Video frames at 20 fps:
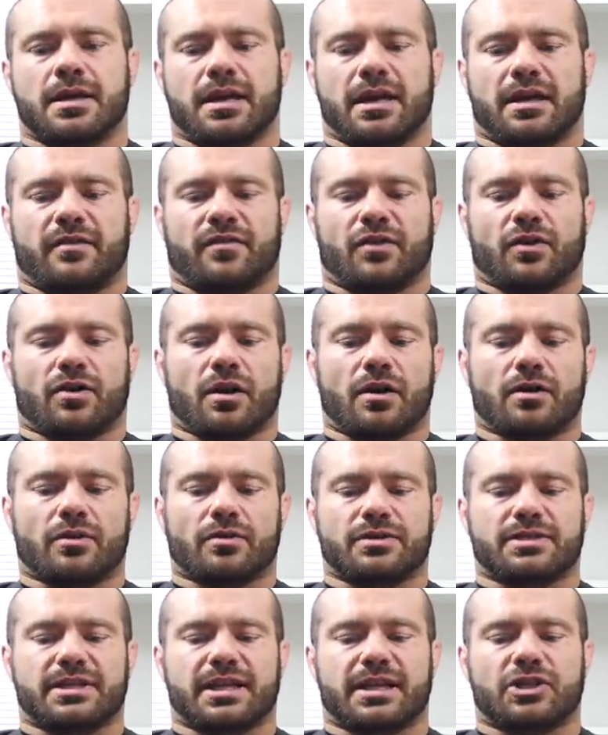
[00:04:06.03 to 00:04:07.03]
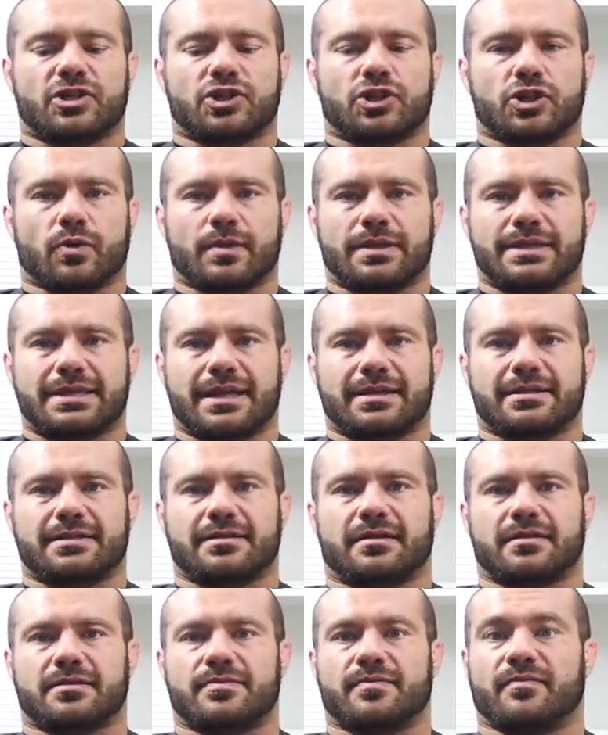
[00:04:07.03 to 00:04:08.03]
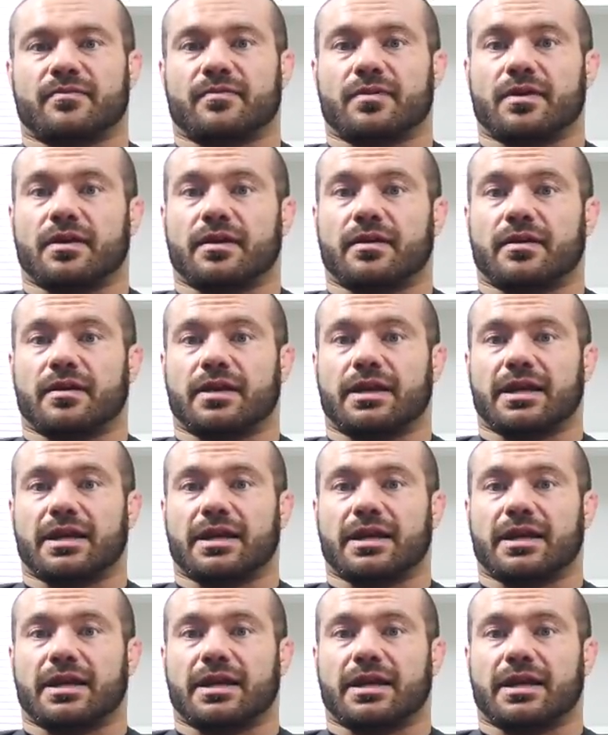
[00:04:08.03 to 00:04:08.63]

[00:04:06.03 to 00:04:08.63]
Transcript: And if your hunger is getting so intense that it's uh,